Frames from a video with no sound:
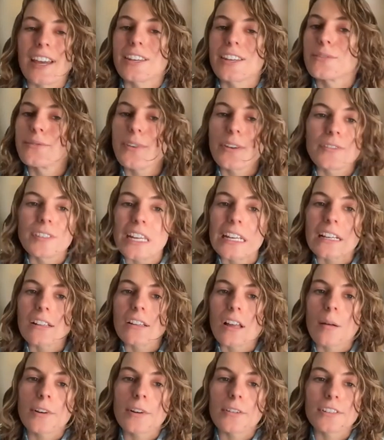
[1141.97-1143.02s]
10 to 15
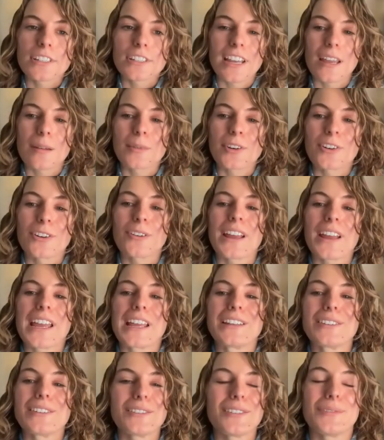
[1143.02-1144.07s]
kilometers in diameter
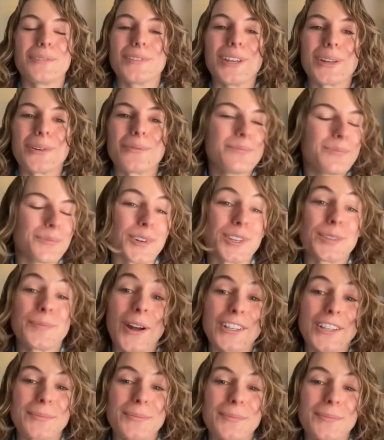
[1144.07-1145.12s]
and,
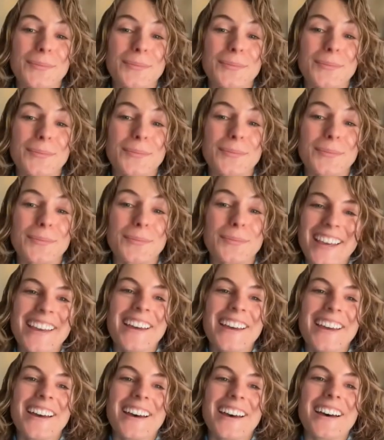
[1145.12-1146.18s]
responsible for
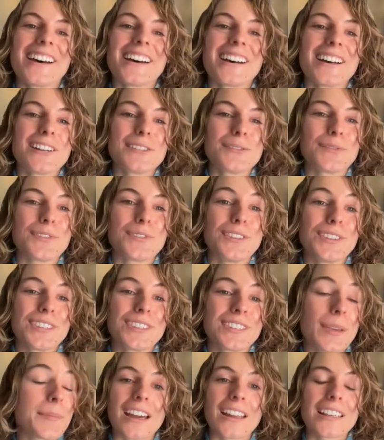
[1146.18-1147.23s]
ending the dinosaurs,
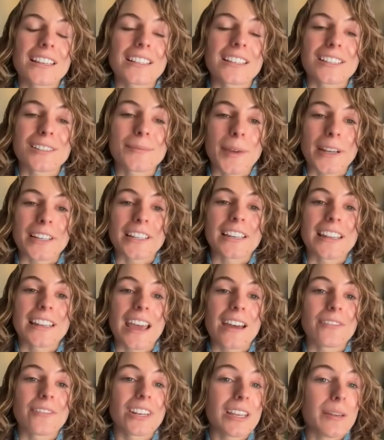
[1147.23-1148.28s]
something like that
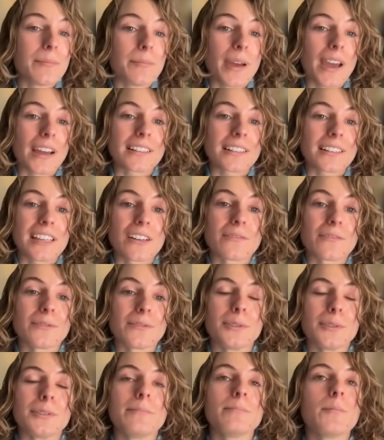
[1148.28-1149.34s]
is expected to have an
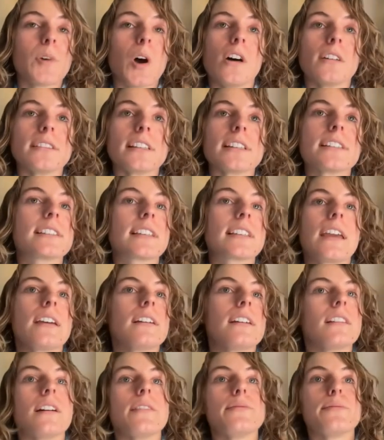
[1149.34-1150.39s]
impact interval on the
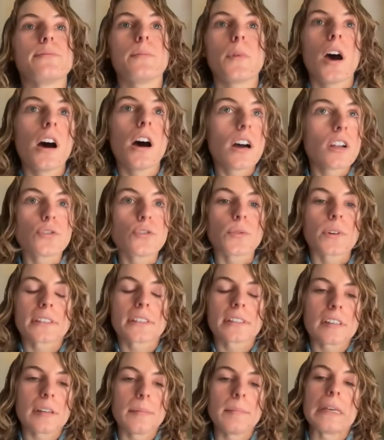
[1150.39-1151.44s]
scale of
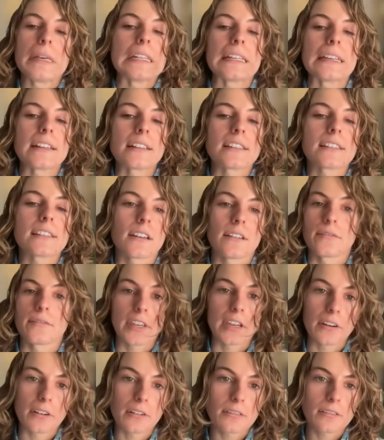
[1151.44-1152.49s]
hundreds to millions
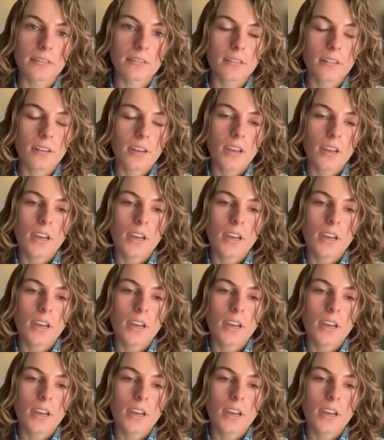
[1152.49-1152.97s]
of years.